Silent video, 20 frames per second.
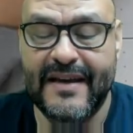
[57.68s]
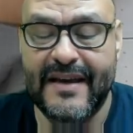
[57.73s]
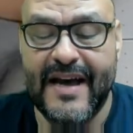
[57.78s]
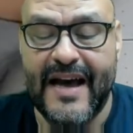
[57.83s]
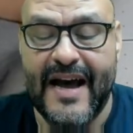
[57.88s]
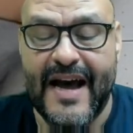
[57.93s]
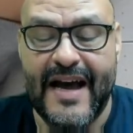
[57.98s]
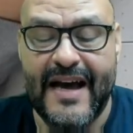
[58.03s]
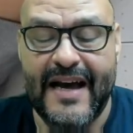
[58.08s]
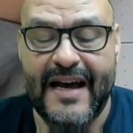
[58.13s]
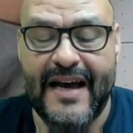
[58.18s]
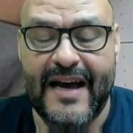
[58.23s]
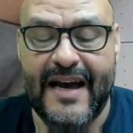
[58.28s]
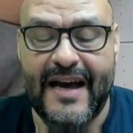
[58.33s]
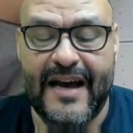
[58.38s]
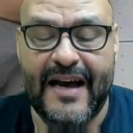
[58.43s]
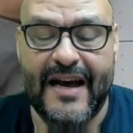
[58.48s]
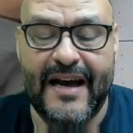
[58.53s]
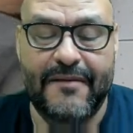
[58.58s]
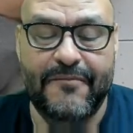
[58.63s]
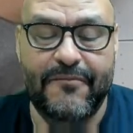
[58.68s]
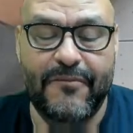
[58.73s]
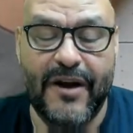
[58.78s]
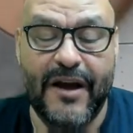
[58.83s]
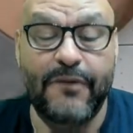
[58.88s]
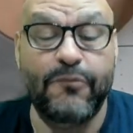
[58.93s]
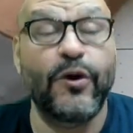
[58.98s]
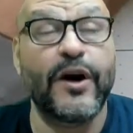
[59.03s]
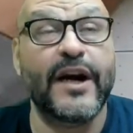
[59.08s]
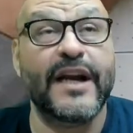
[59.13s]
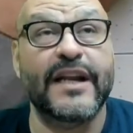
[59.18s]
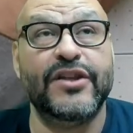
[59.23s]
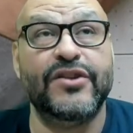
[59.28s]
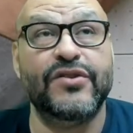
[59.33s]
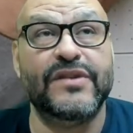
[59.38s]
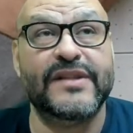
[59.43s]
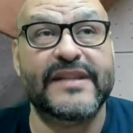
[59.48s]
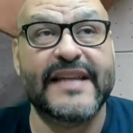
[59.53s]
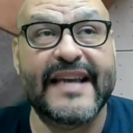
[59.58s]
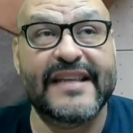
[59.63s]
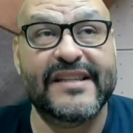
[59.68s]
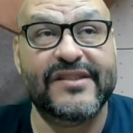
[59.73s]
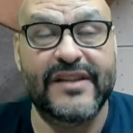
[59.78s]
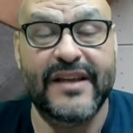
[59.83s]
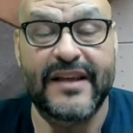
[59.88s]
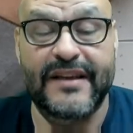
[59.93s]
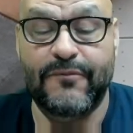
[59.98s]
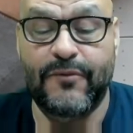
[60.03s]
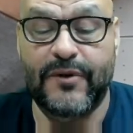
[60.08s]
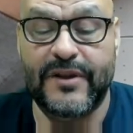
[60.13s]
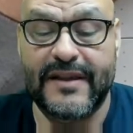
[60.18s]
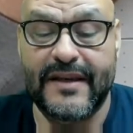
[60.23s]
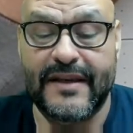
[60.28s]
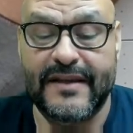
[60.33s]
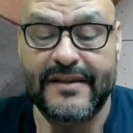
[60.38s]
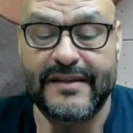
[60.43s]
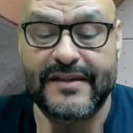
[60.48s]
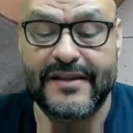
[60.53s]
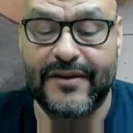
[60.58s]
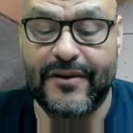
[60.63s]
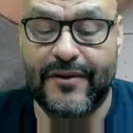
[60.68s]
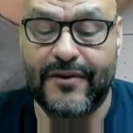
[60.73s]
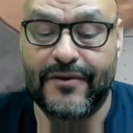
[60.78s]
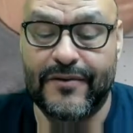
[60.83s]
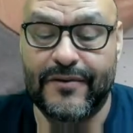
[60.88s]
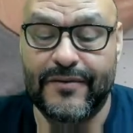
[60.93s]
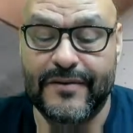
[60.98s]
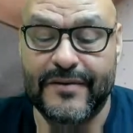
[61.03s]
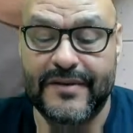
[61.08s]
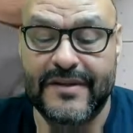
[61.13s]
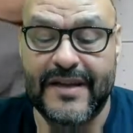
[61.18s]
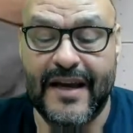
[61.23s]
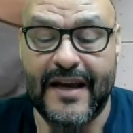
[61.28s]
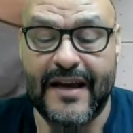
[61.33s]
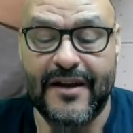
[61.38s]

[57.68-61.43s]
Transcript: And we're going to do testing with it. So take a